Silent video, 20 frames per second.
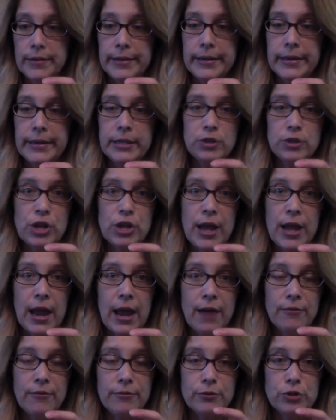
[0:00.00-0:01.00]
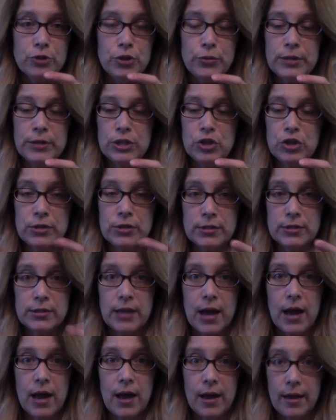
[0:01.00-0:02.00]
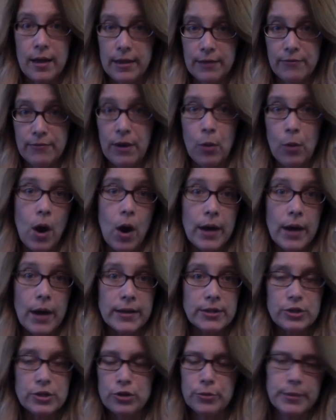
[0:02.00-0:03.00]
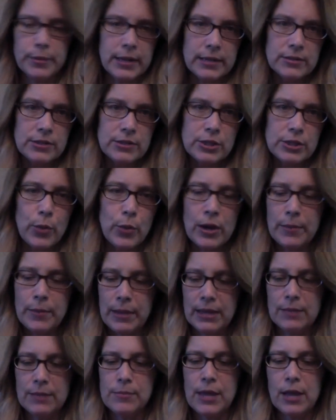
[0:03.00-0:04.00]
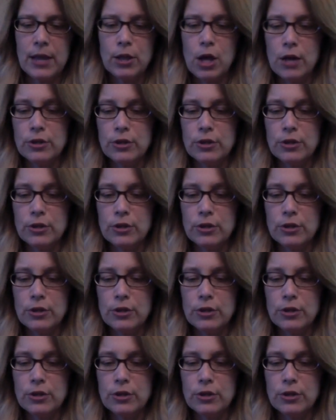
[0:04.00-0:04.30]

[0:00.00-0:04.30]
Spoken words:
1.5 or 2 inches if I wanted to, but I just don't want to make them that long.